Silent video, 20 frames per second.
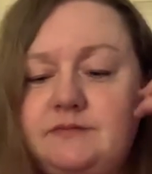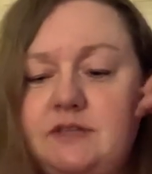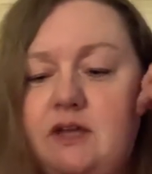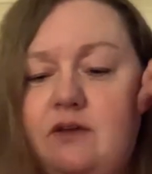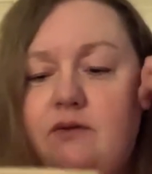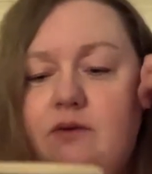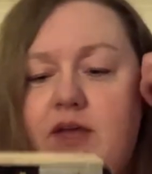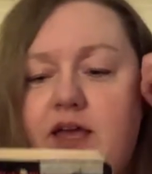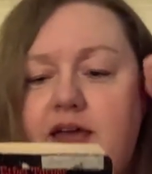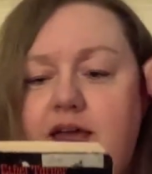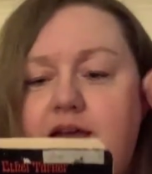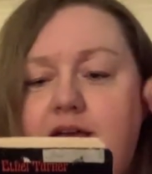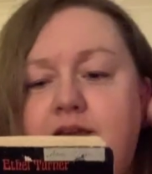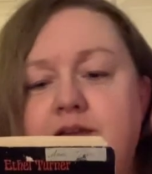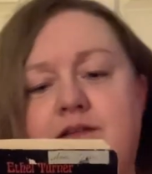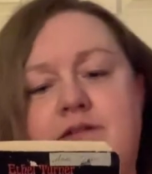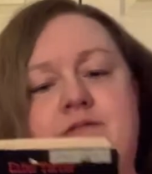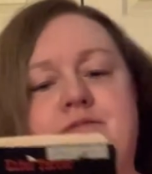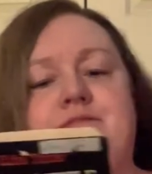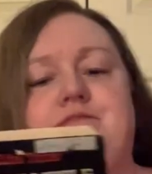Okay,
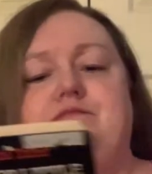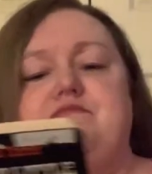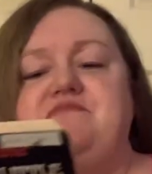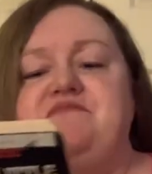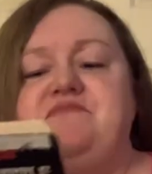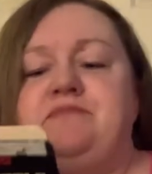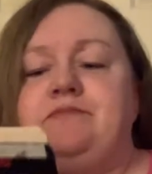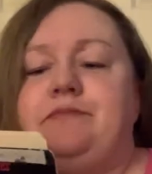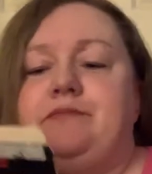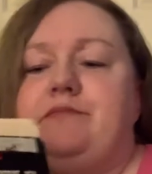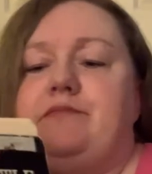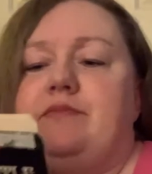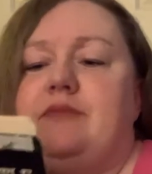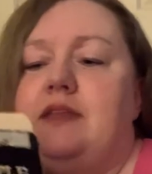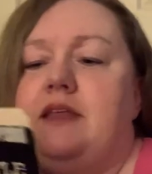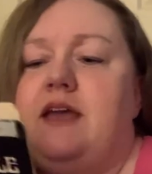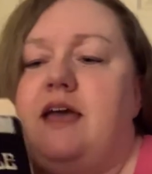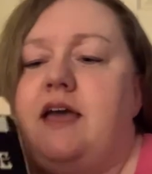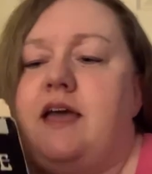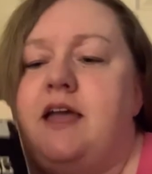
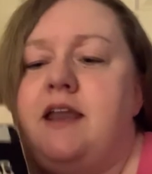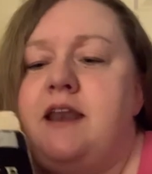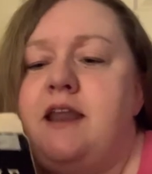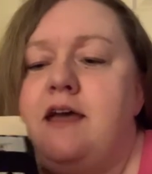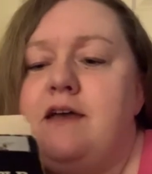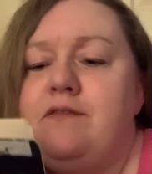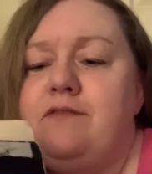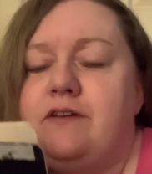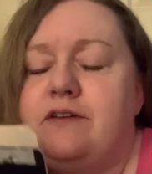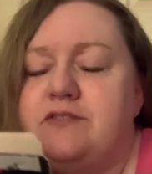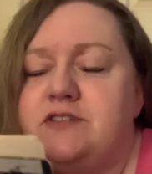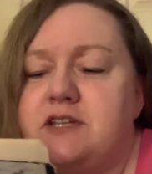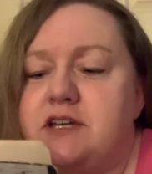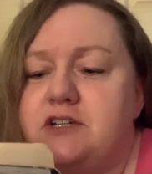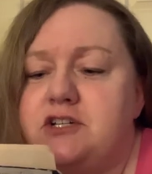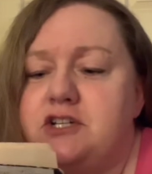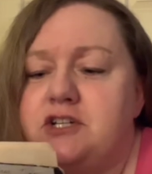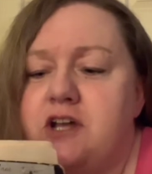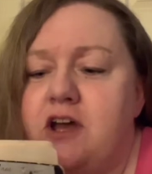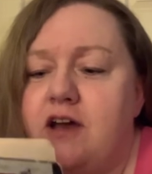enough of
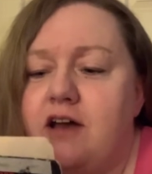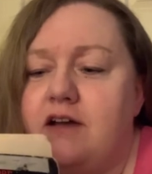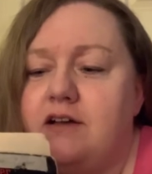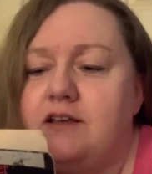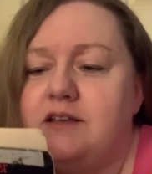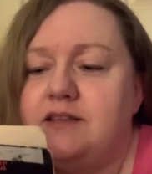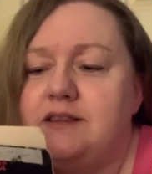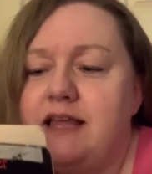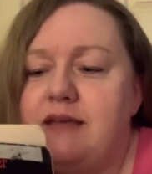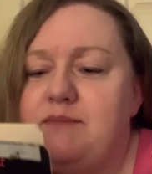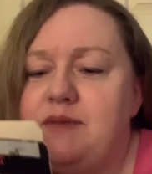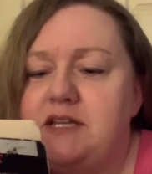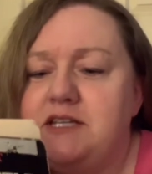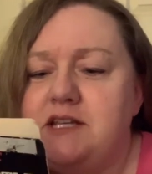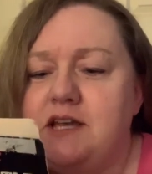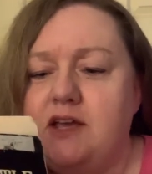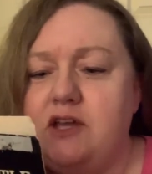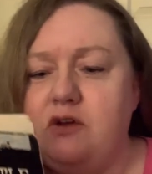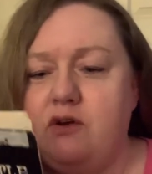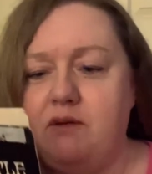such talk. Let me
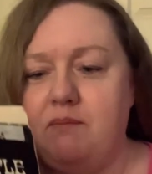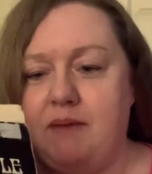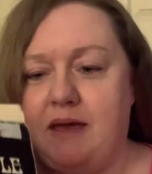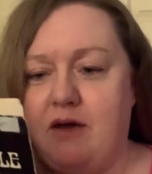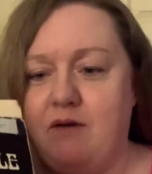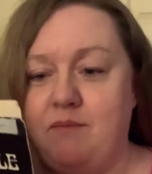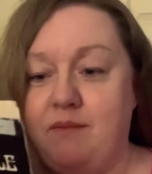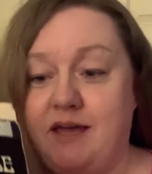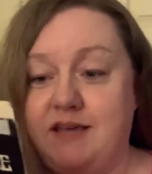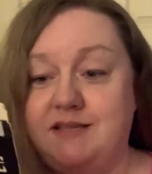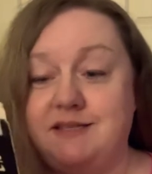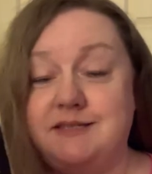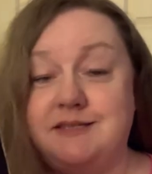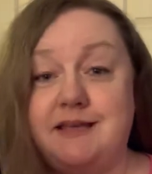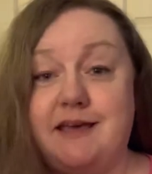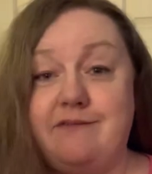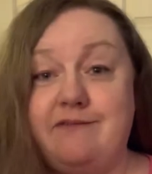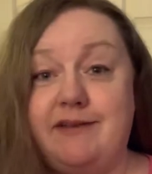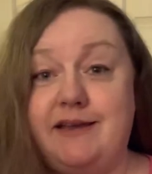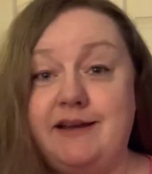tell you about my
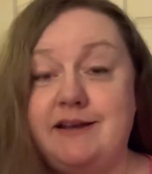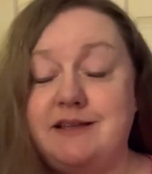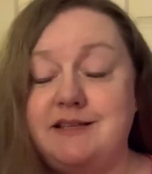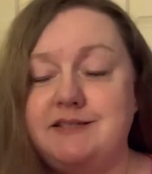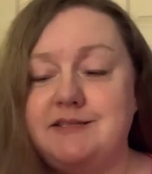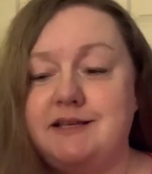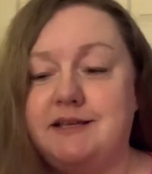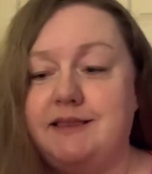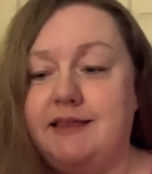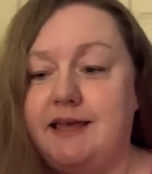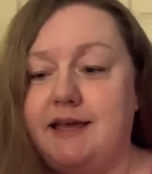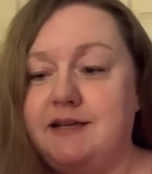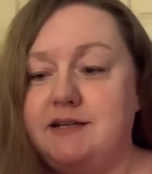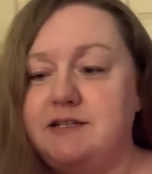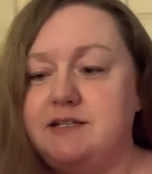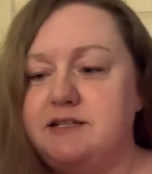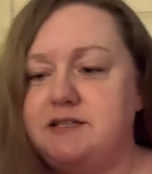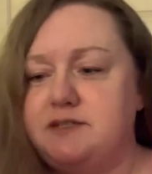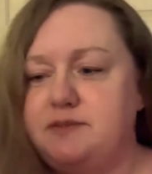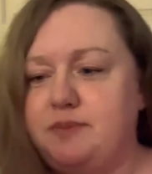seven
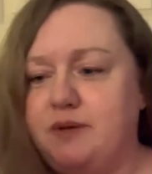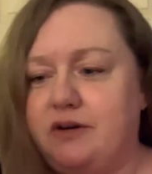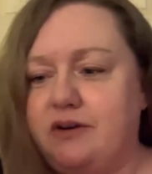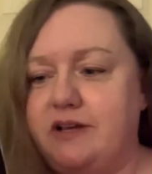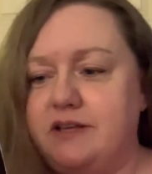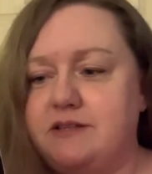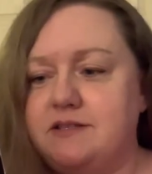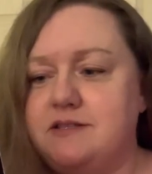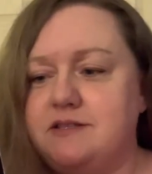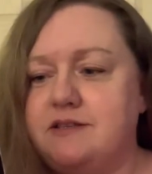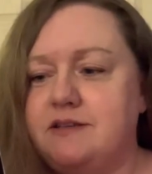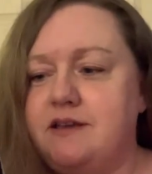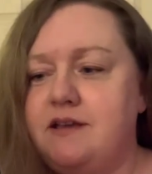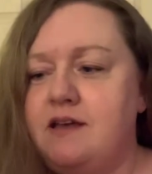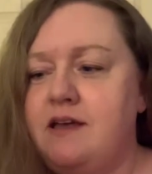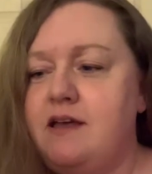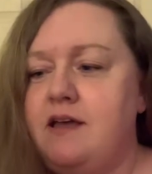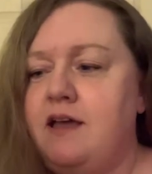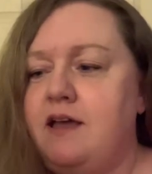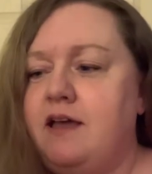select spirits.
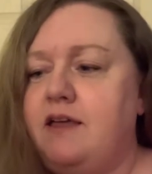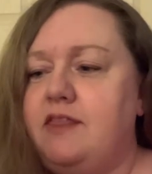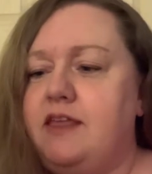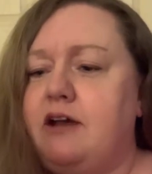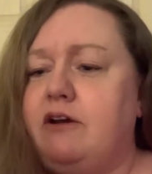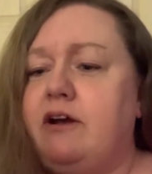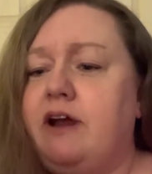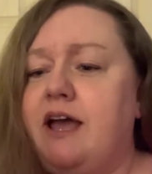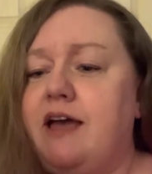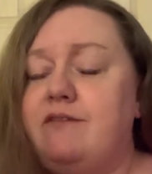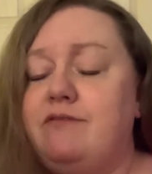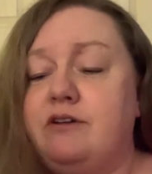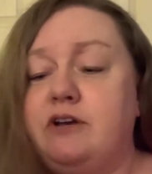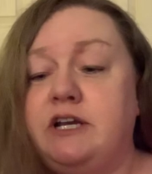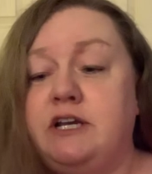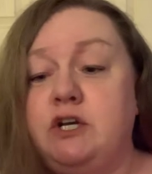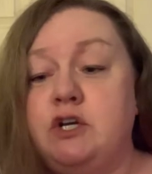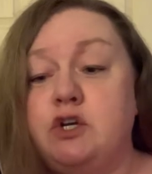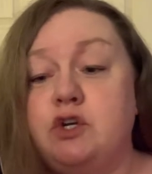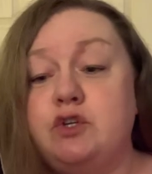They're
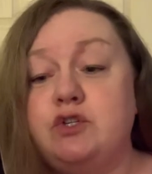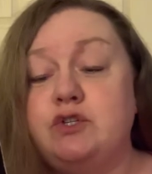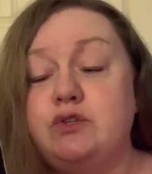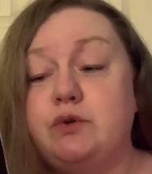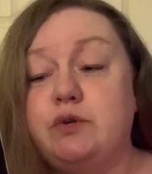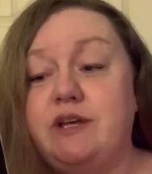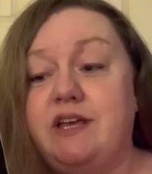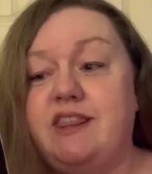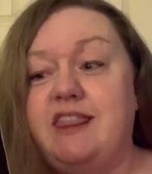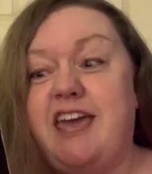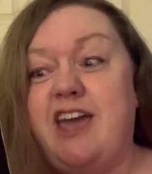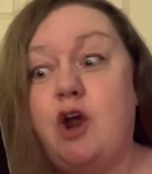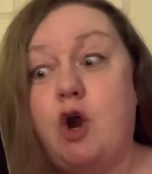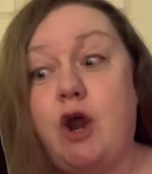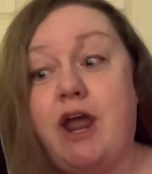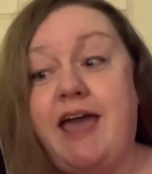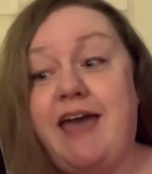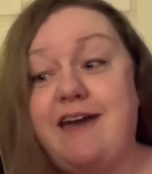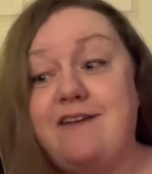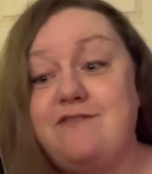having nursery, they are
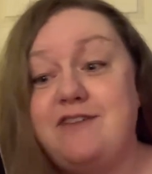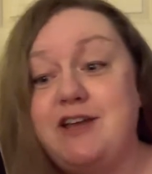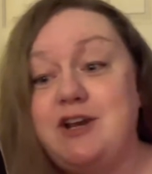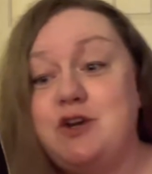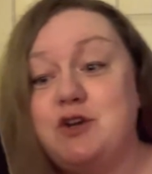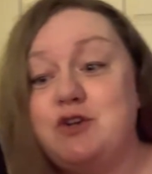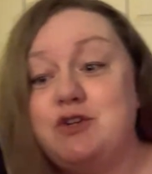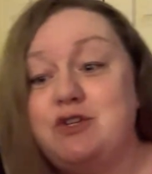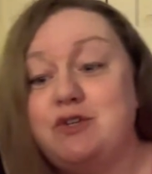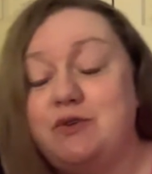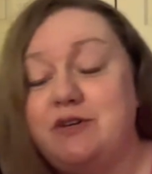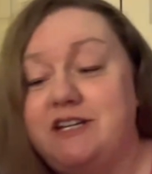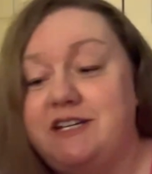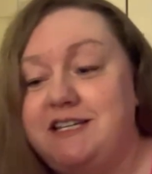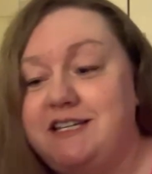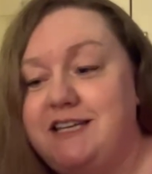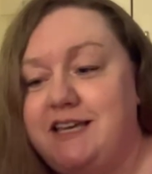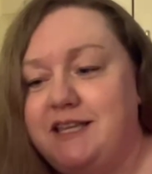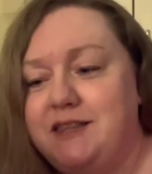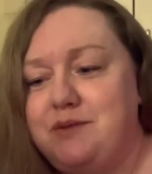having nursery
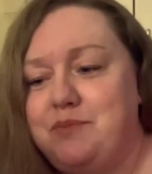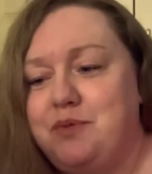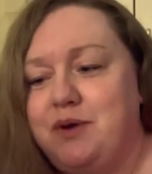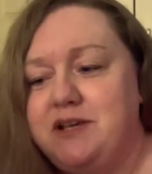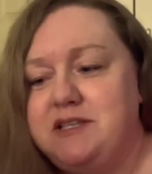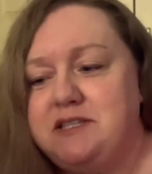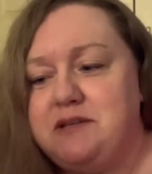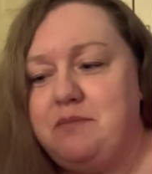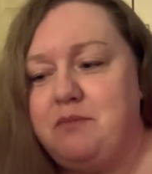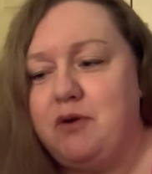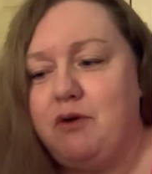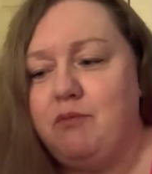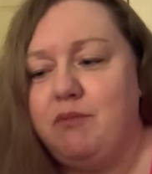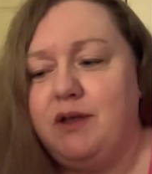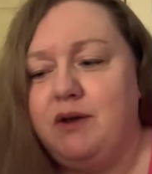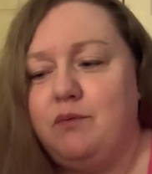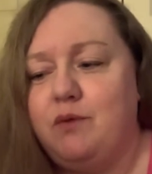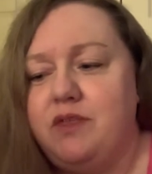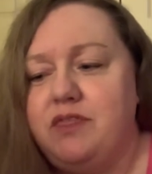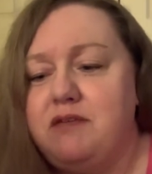tea at the present
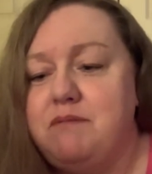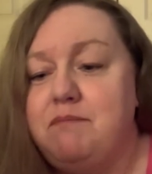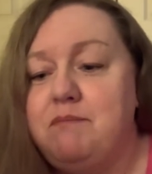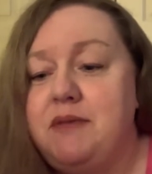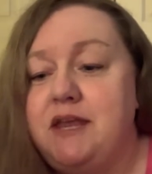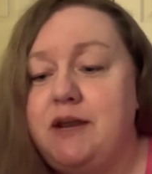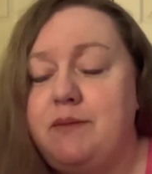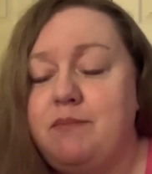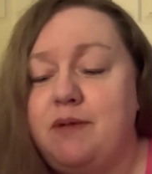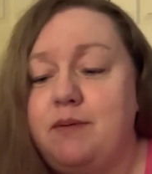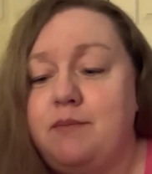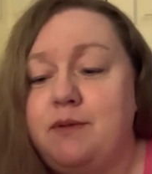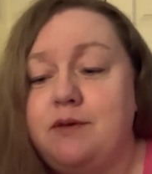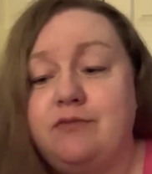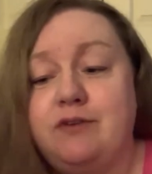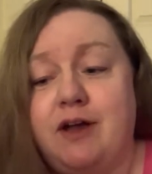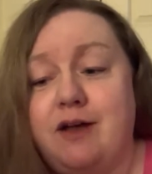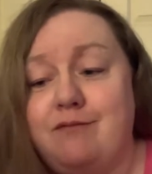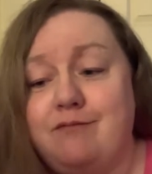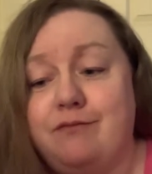moment with a minimum
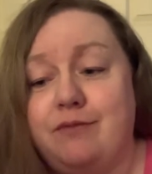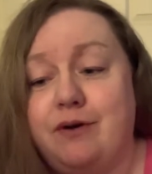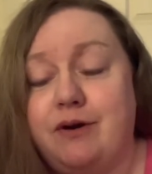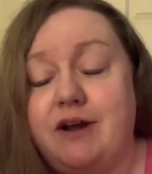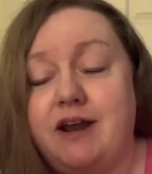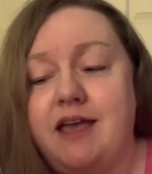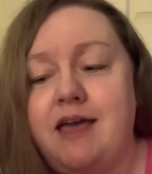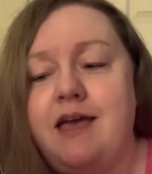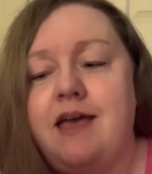of comfort